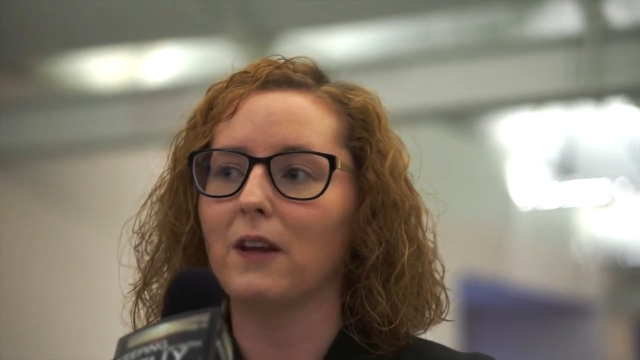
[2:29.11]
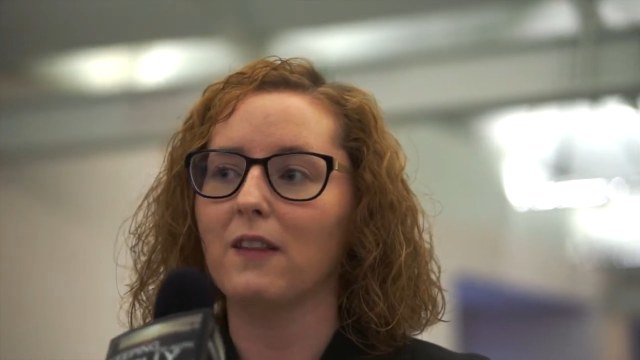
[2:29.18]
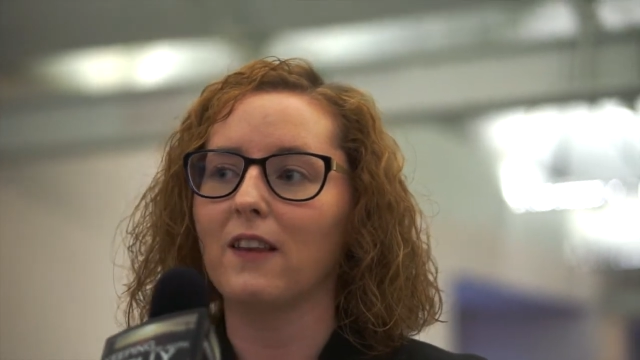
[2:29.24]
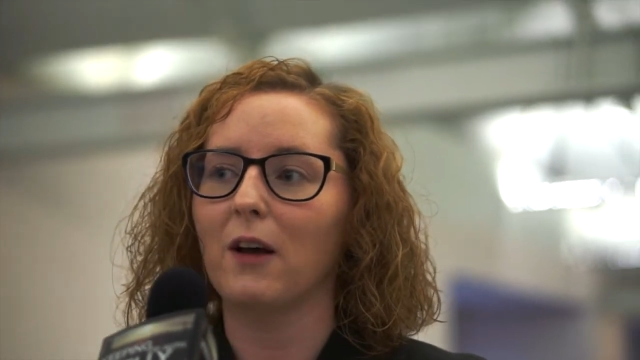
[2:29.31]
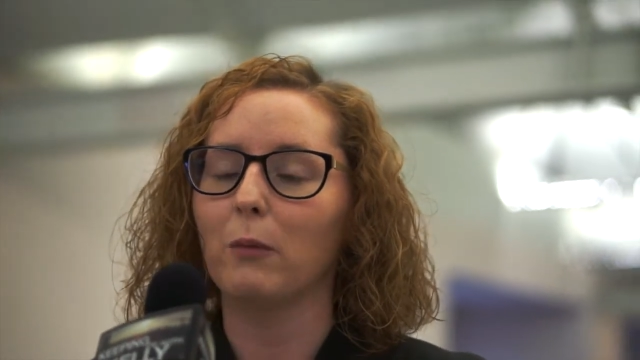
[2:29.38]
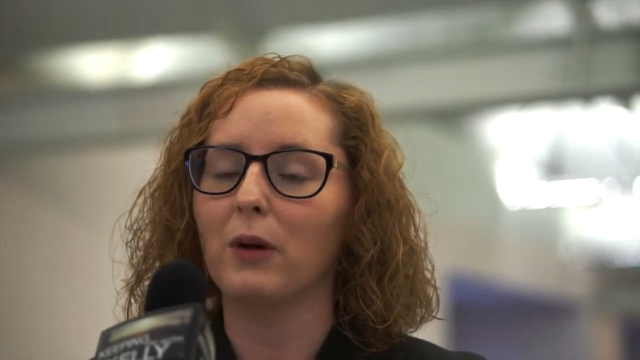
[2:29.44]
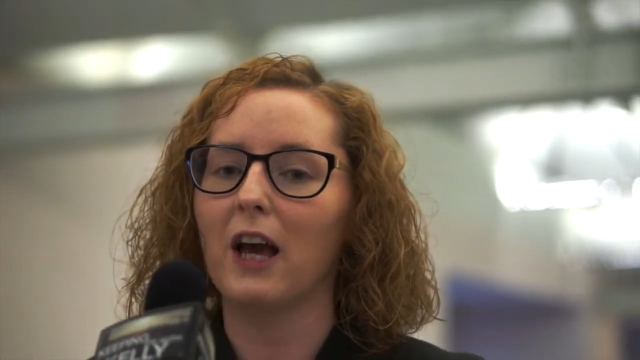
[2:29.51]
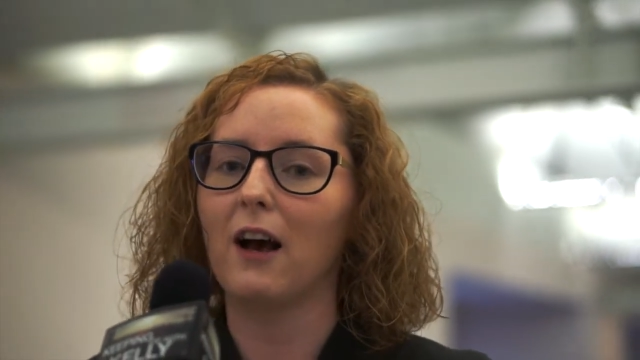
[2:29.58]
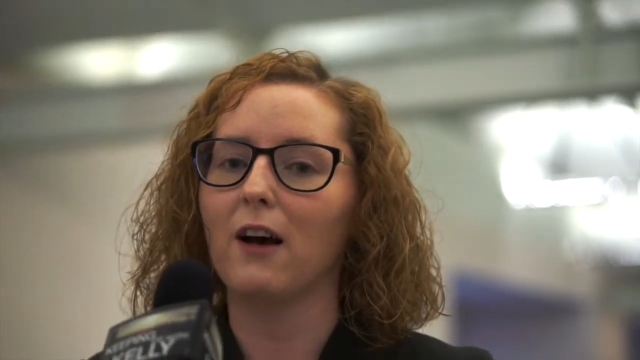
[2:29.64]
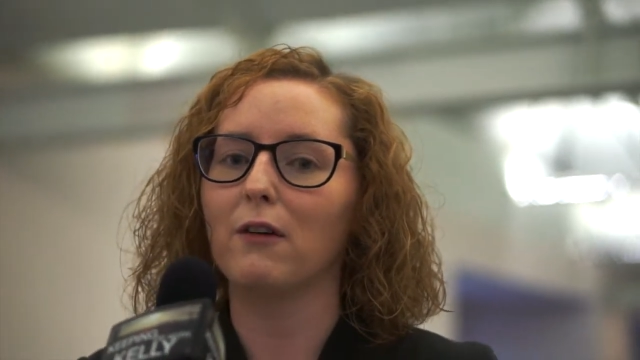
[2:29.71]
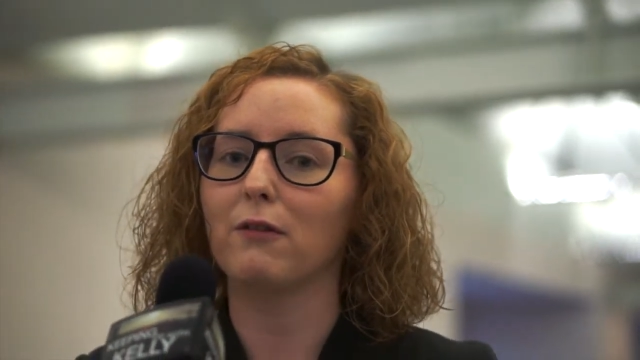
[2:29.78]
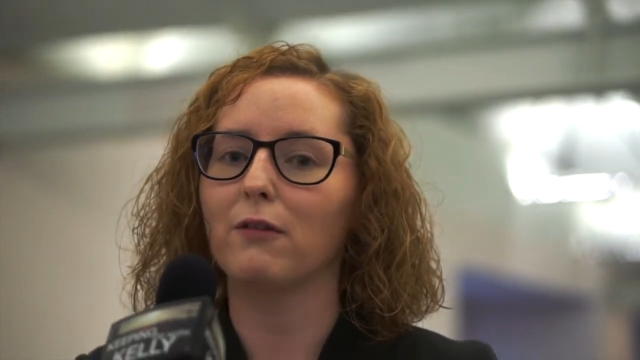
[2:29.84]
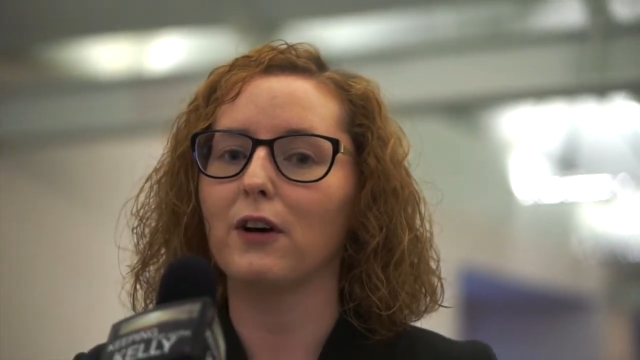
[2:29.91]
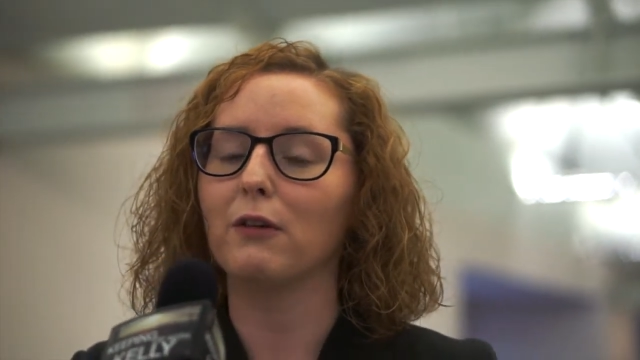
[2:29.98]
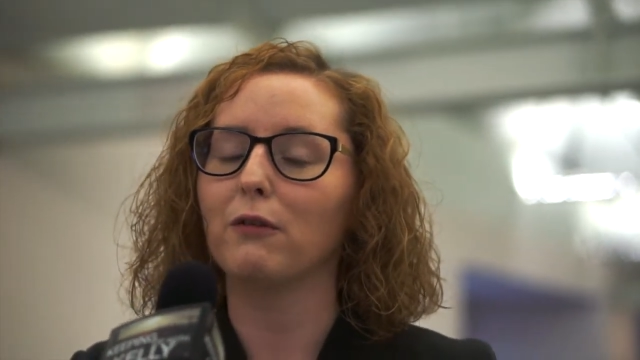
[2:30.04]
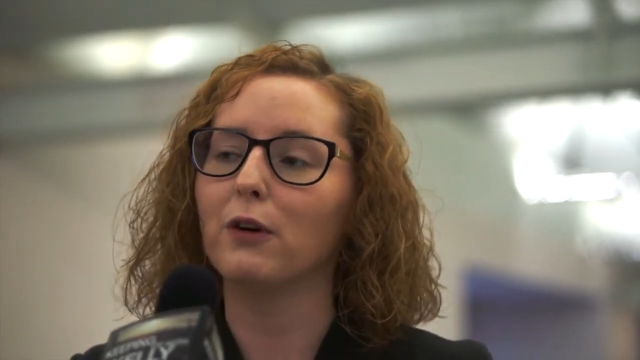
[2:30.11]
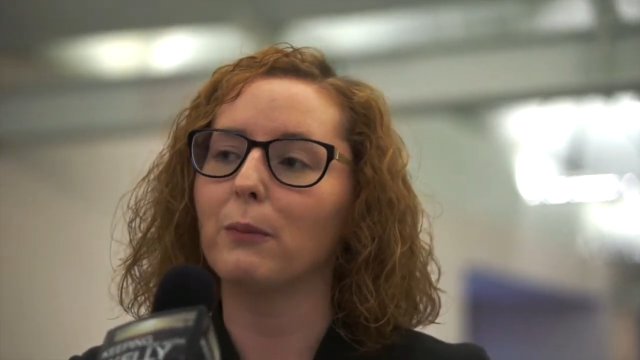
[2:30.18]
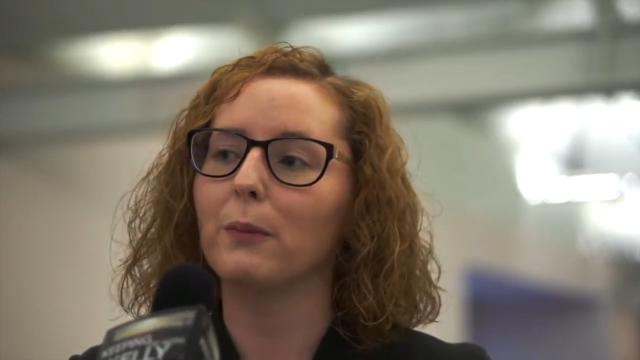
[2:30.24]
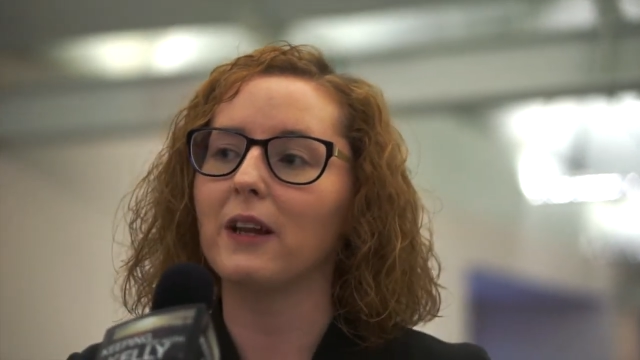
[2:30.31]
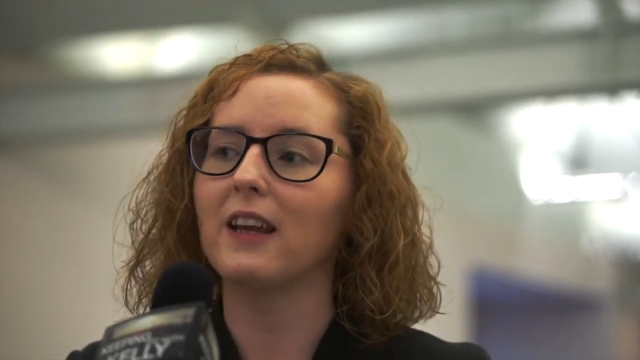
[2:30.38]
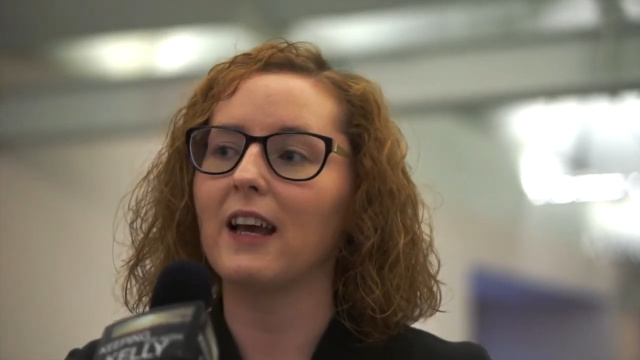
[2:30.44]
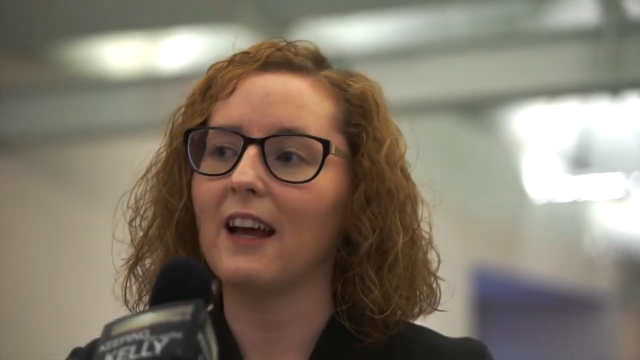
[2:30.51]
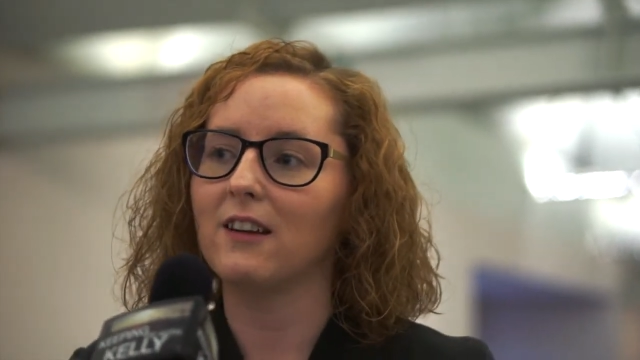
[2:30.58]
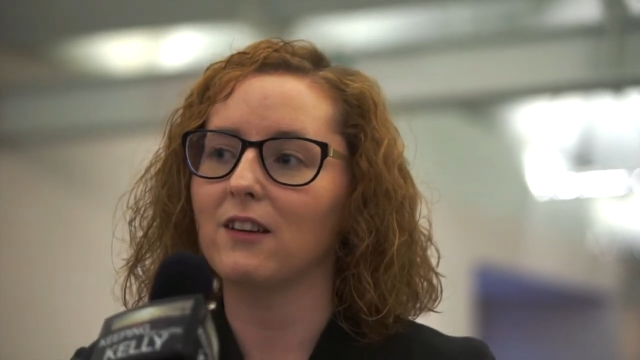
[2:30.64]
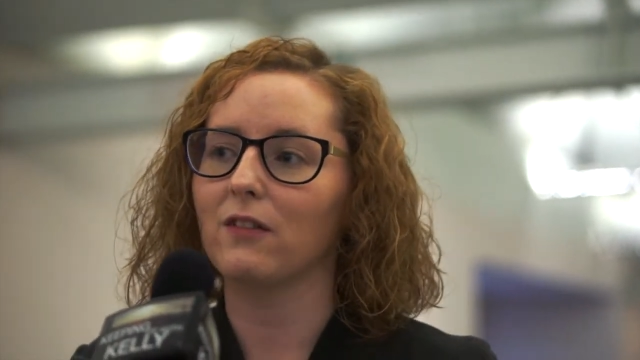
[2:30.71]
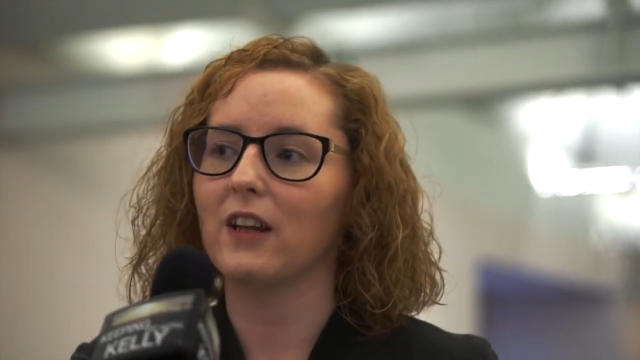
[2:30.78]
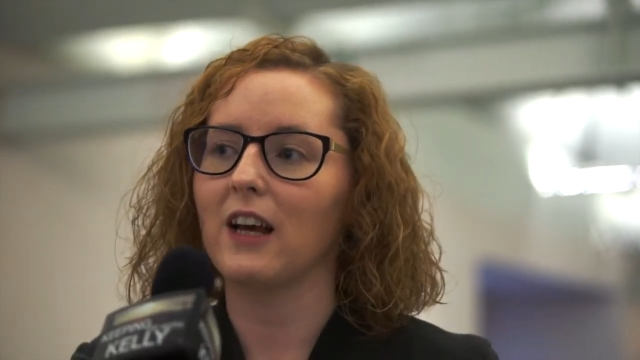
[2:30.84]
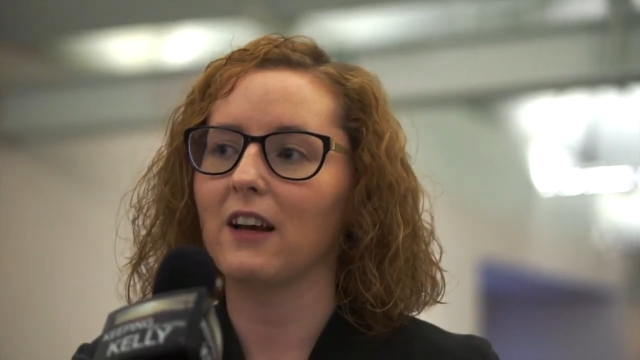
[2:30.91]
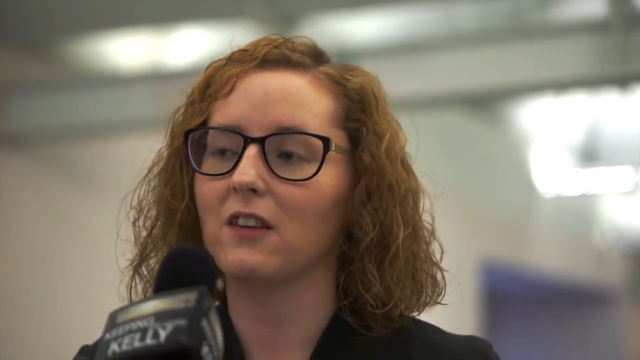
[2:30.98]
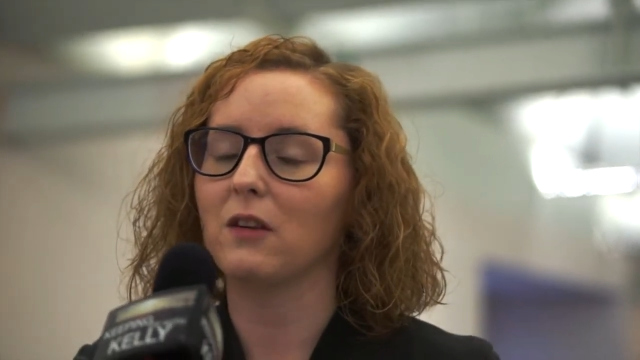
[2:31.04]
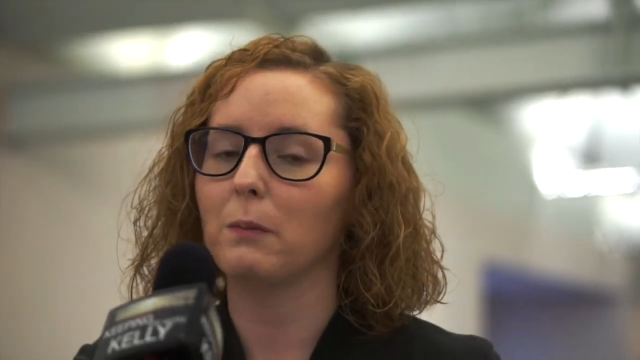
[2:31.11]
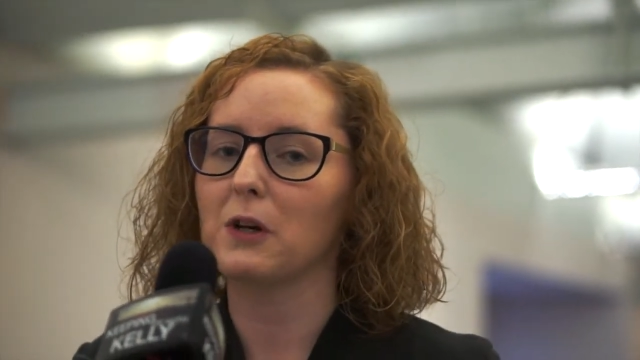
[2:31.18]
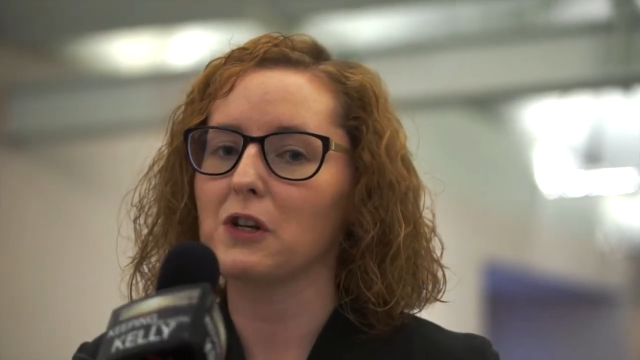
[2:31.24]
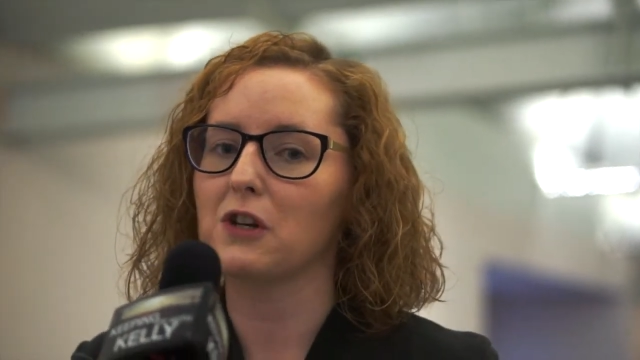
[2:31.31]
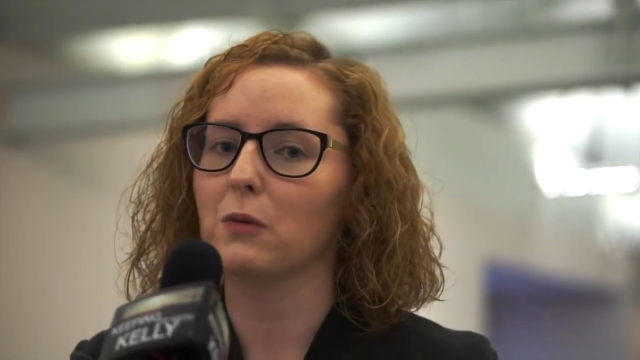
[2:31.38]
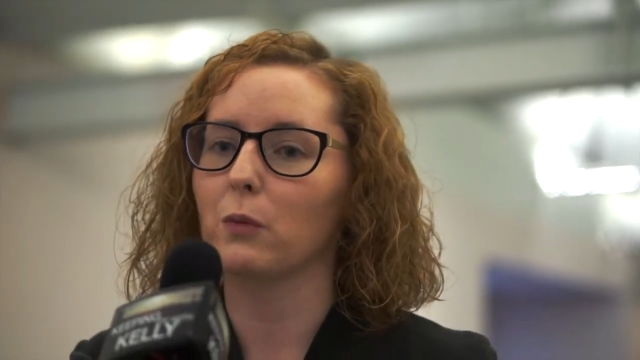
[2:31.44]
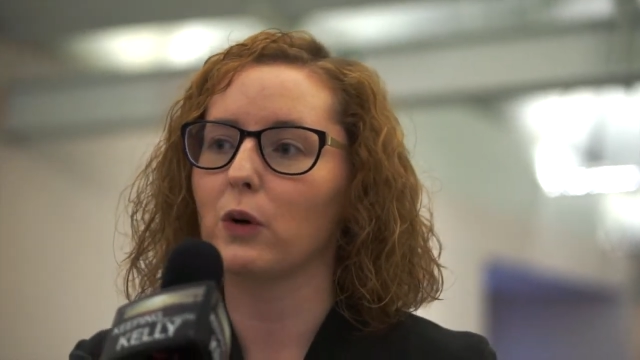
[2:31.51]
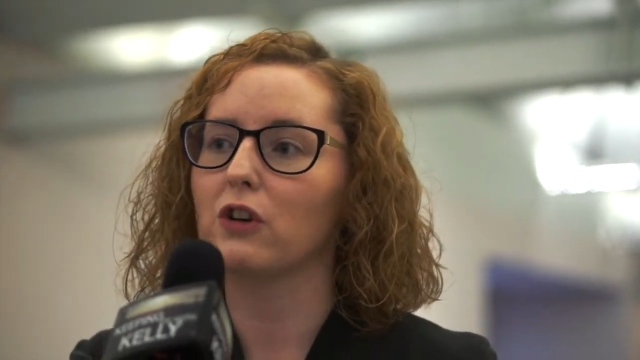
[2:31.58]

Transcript: and then we have a room at the end of the exhibition